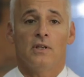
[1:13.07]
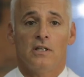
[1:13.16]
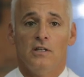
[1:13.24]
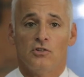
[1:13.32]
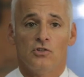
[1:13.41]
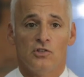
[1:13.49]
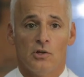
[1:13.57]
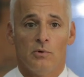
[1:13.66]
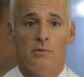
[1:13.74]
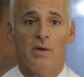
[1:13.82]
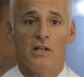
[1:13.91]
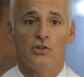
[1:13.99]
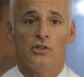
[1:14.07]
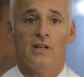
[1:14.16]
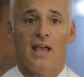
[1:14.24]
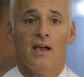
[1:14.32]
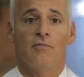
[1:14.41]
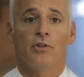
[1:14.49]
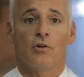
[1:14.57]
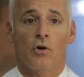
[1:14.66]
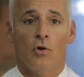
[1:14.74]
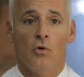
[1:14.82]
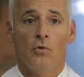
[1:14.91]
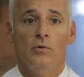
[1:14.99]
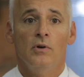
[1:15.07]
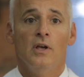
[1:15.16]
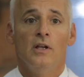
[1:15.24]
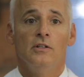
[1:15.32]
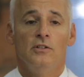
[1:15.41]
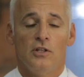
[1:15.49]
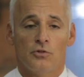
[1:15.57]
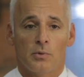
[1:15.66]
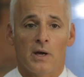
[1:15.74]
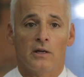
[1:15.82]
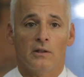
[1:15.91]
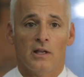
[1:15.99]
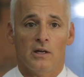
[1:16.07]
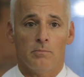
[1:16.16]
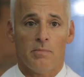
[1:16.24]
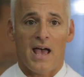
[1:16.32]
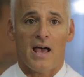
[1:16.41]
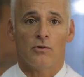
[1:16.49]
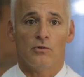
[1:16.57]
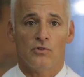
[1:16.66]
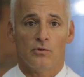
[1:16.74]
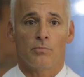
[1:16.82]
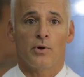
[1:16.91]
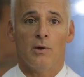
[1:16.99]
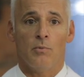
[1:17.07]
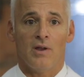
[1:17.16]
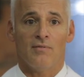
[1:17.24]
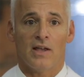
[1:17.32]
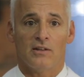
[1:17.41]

of the conditions that we mentioned have their own dysregulated patterns of brainwave